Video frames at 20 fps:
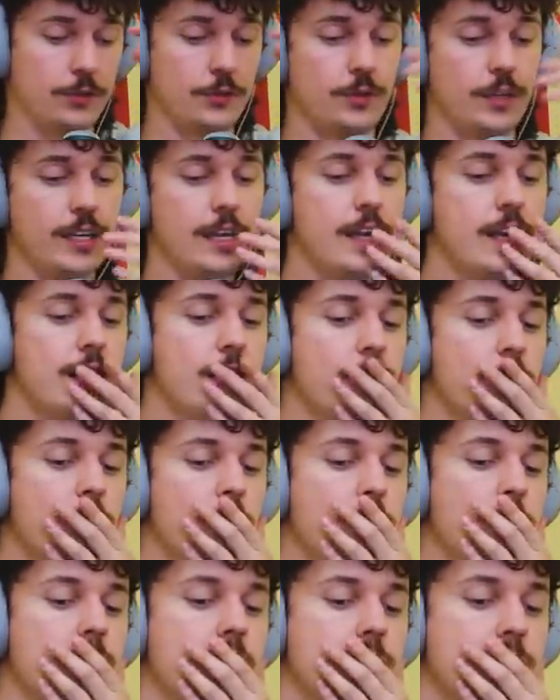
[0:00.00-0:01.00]
dude.
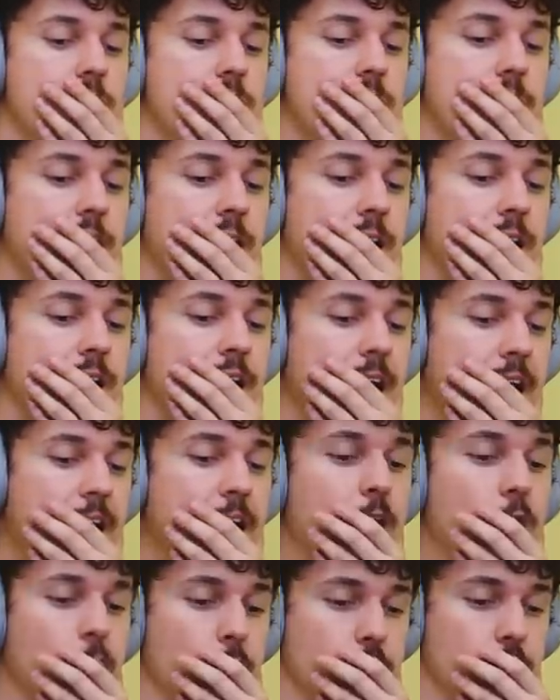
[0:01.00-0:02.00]
Ew.
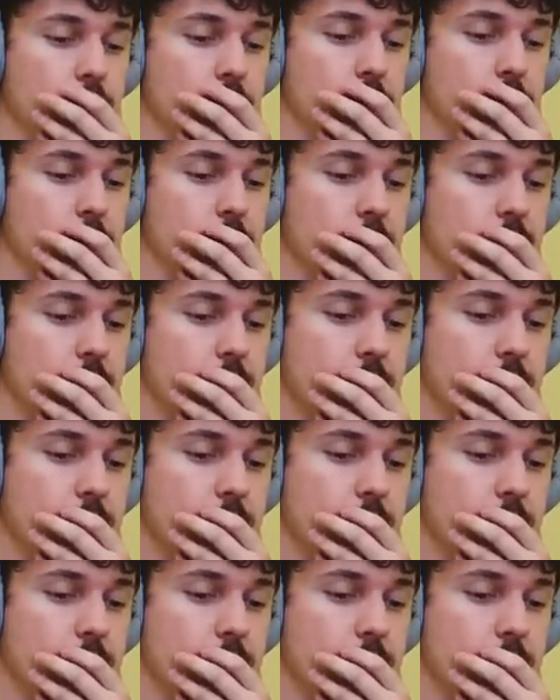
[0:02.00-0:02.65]
Ew, dude.